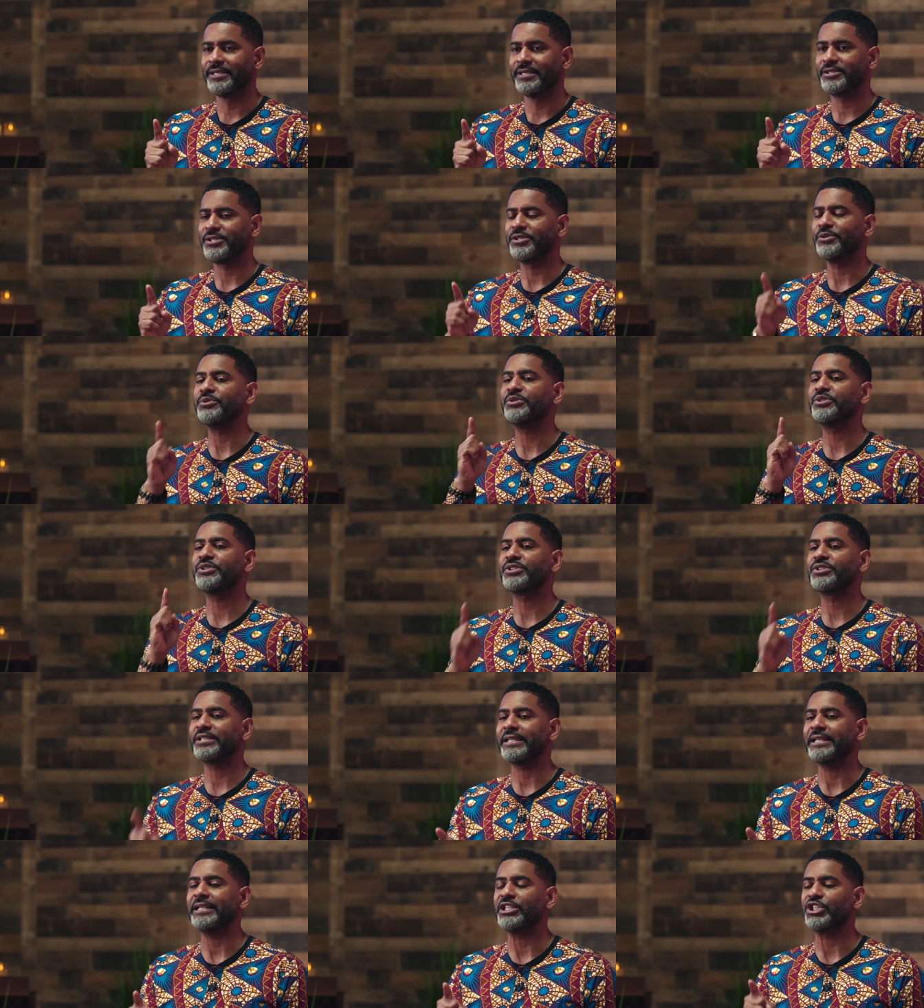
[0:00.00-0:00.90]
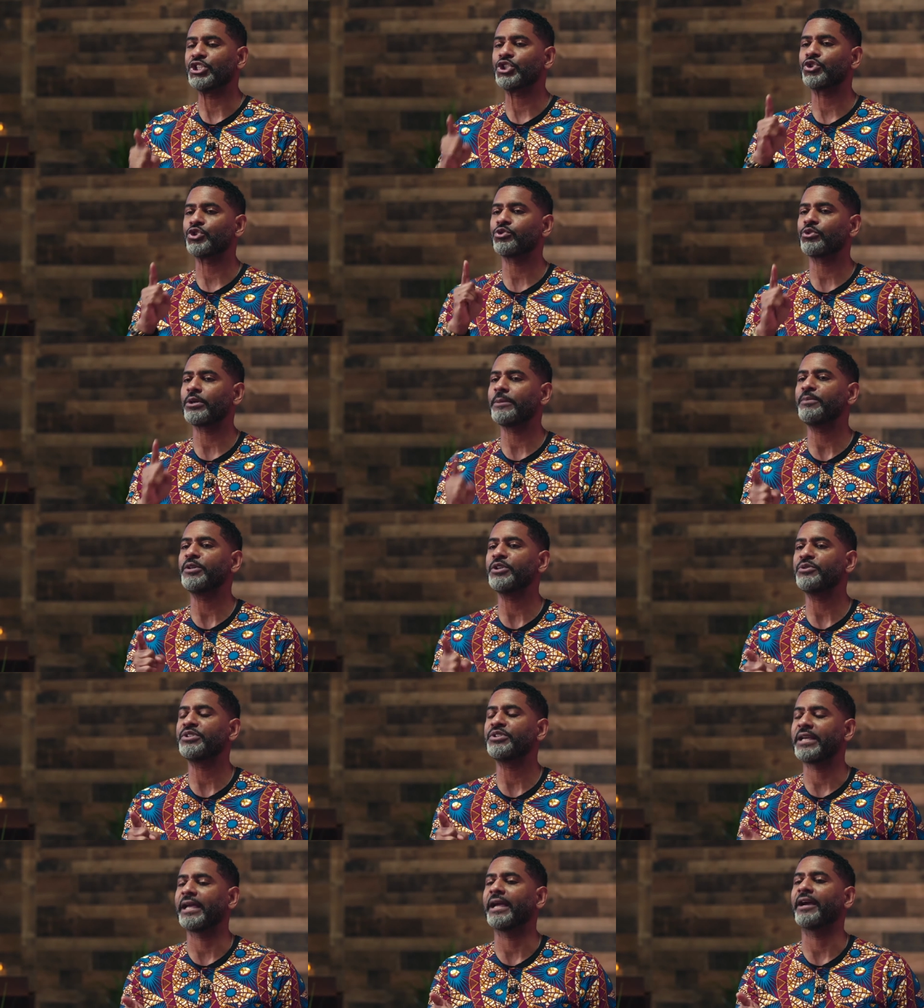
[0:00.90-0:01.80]
to see
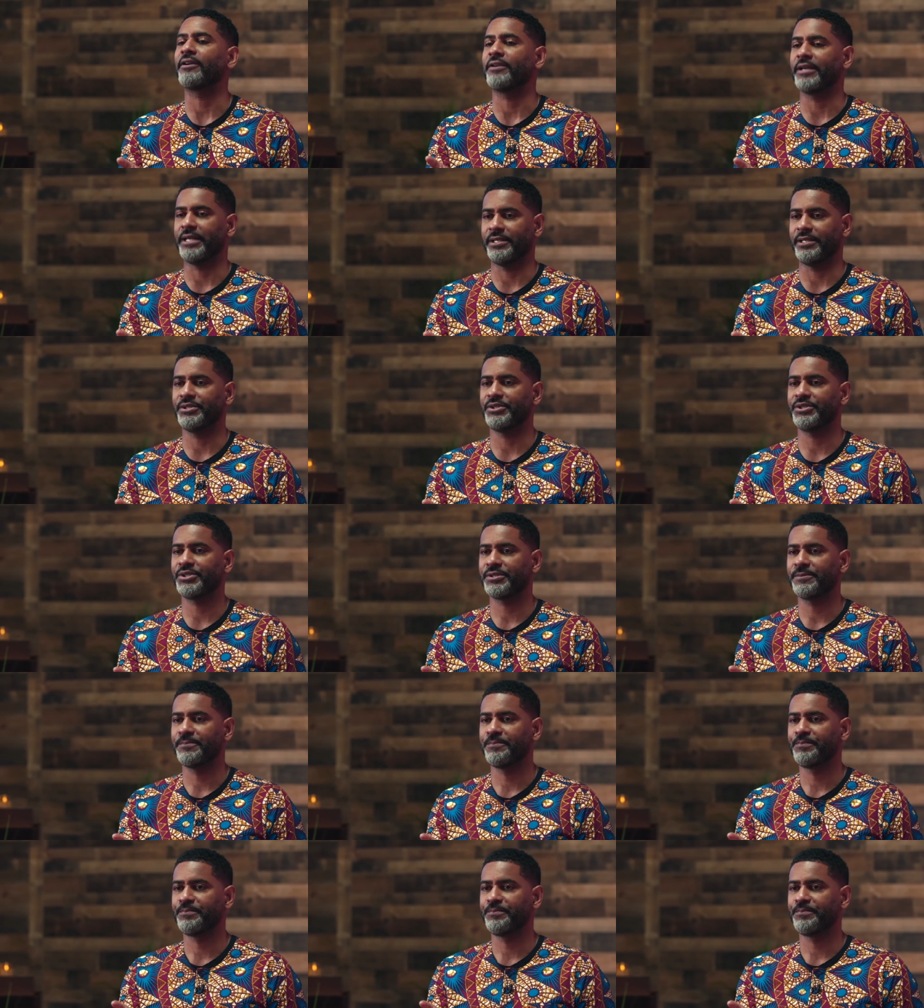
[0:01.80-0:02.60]
tributaries